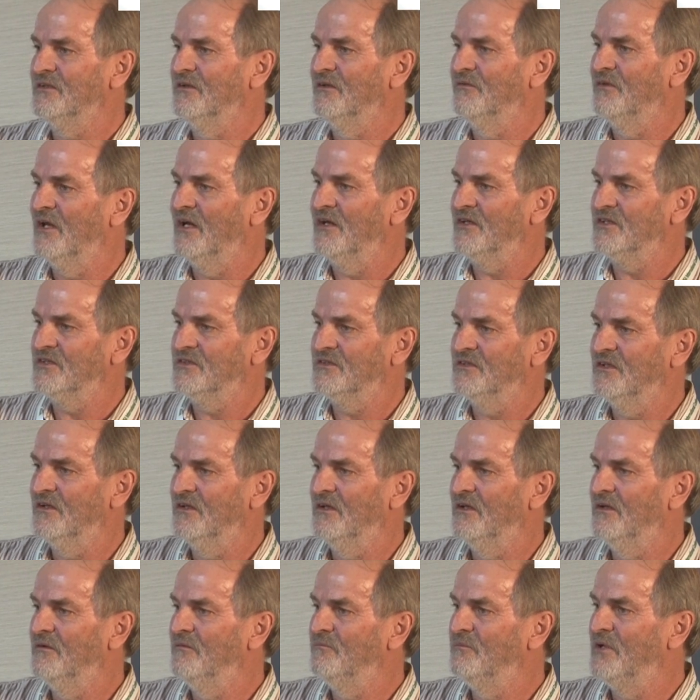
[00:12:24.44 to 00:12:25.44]
That's
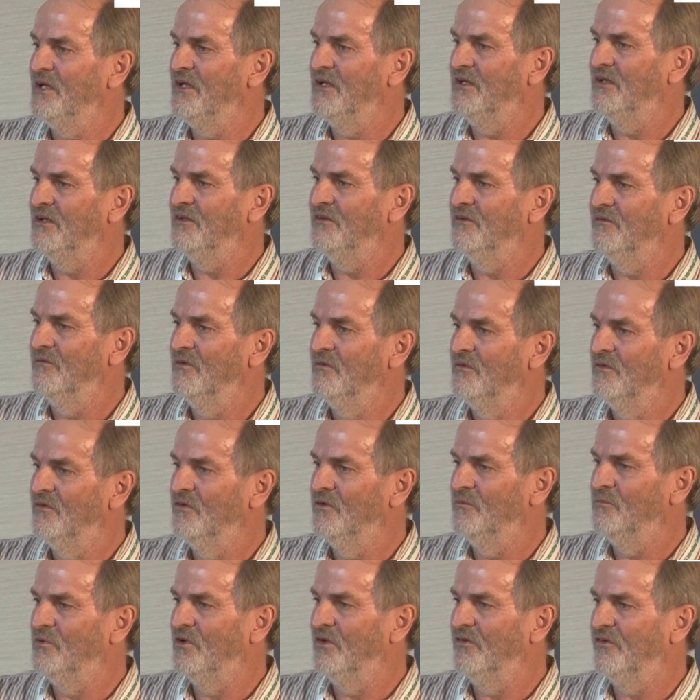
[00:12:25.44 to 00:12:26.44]
making
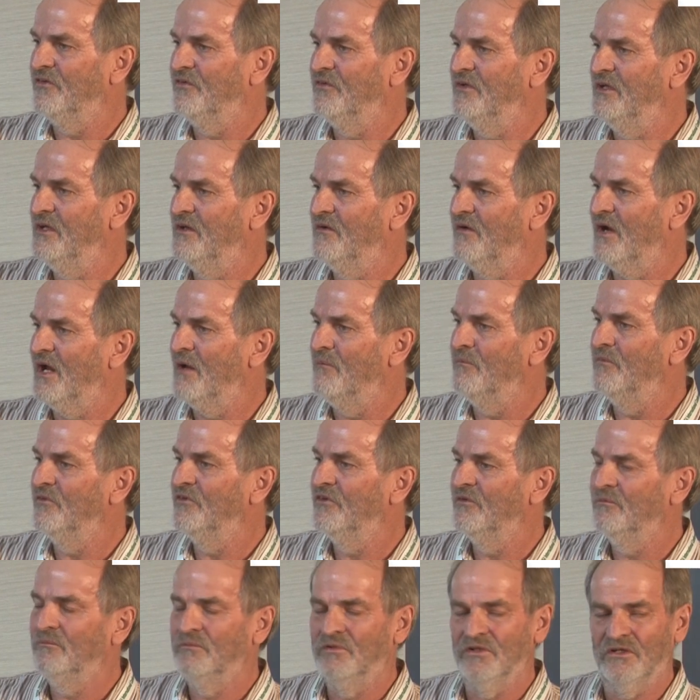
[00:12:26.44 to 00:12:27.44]
0.3
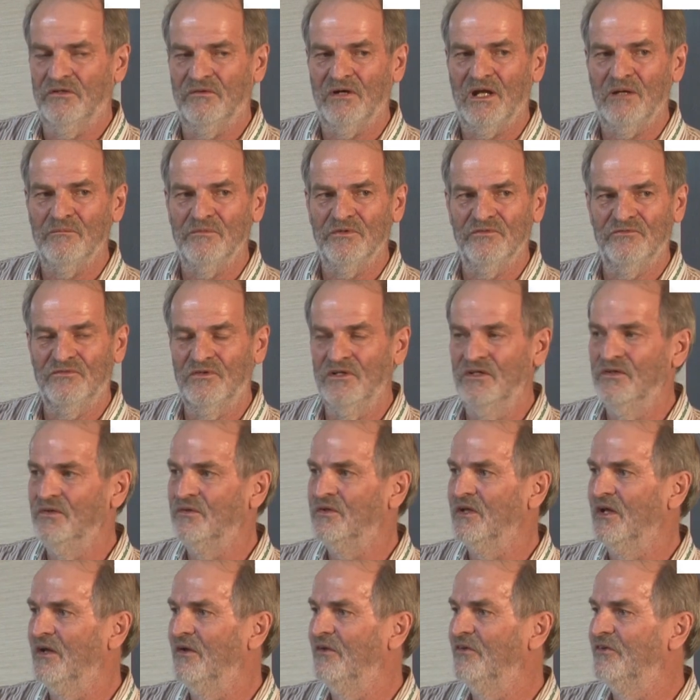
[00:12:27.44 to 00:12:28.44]
grams per gram of
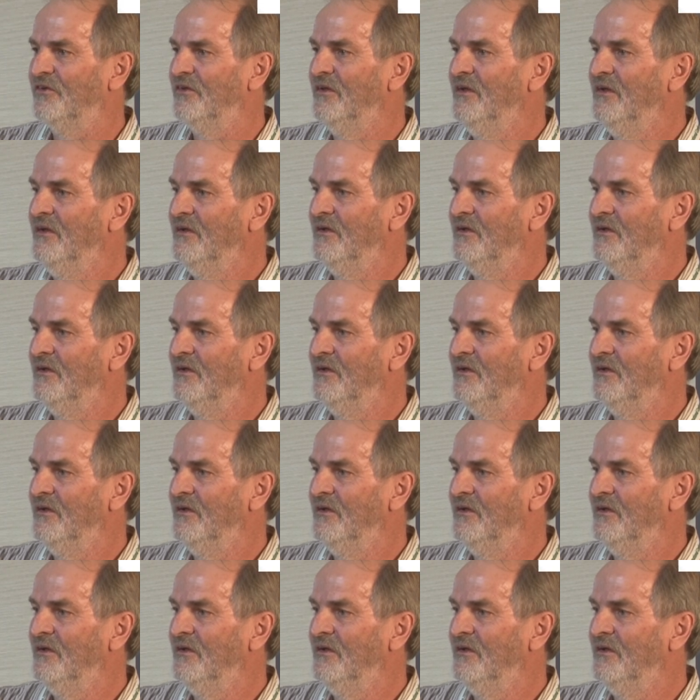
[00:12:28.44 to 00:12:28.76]
glucose,